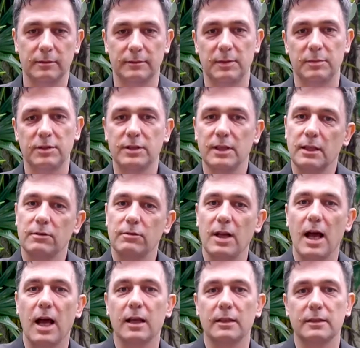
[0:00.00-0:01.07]
the Brazilian
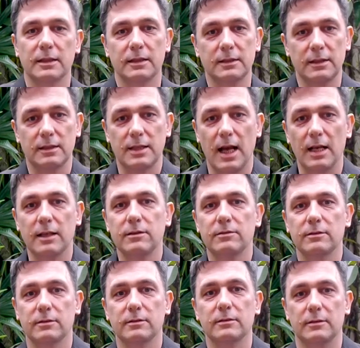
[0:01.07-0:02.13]
reality and the
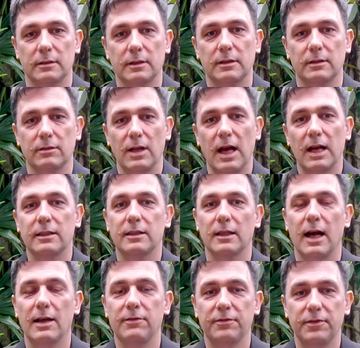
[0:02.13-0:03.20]
Italian uh, reality.
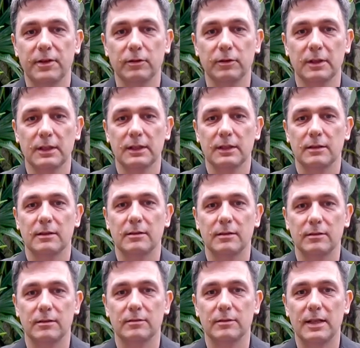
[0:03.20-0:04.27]
I feel
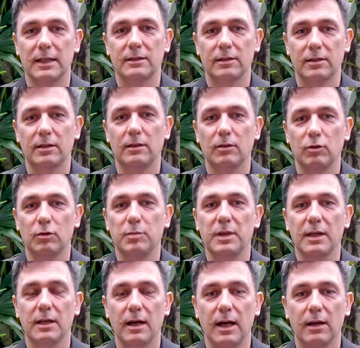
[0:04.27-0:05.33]
uh, that could
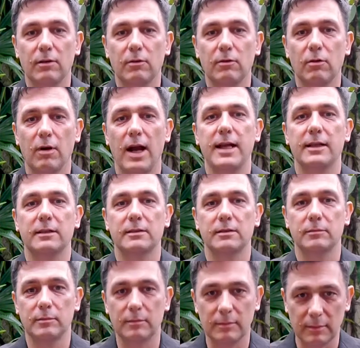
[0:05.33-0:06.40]
be a great
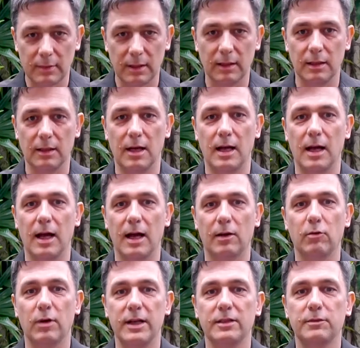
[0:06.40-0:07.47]
a
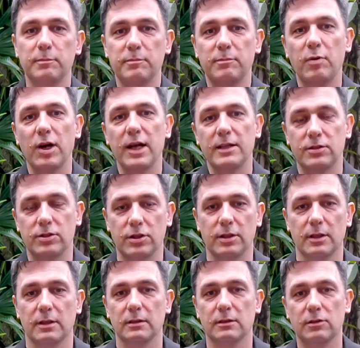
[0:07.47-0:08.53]
great bridge
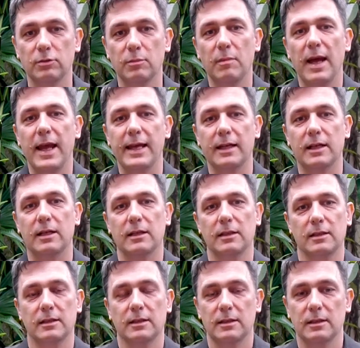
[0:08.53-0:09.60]
to make
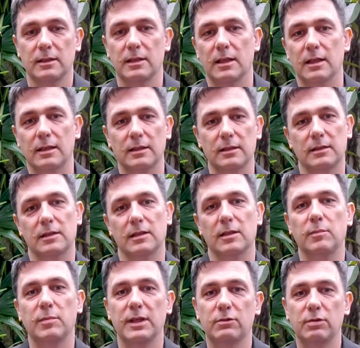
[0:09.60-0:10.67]
uh,
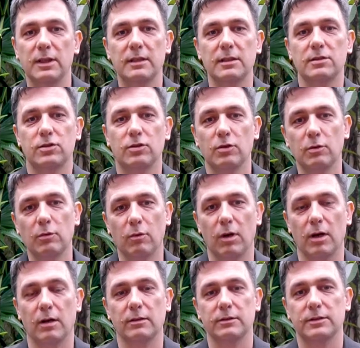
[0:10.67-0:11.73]
in between these two
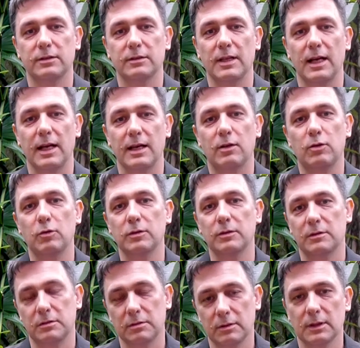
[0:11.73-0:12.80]
worlds that I could,
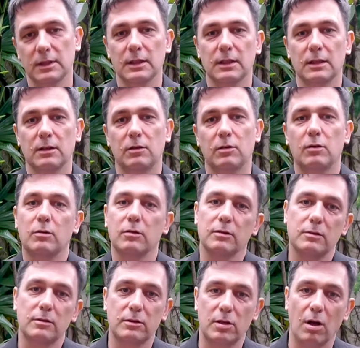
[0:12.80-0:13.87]

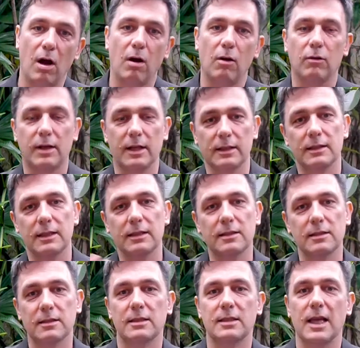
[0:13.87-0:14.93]
could talk and
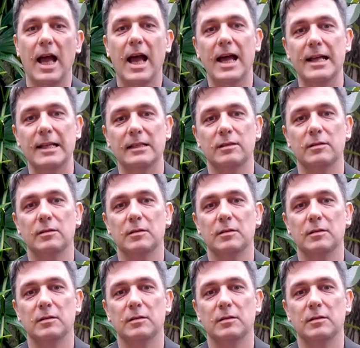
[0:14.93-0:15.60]
understand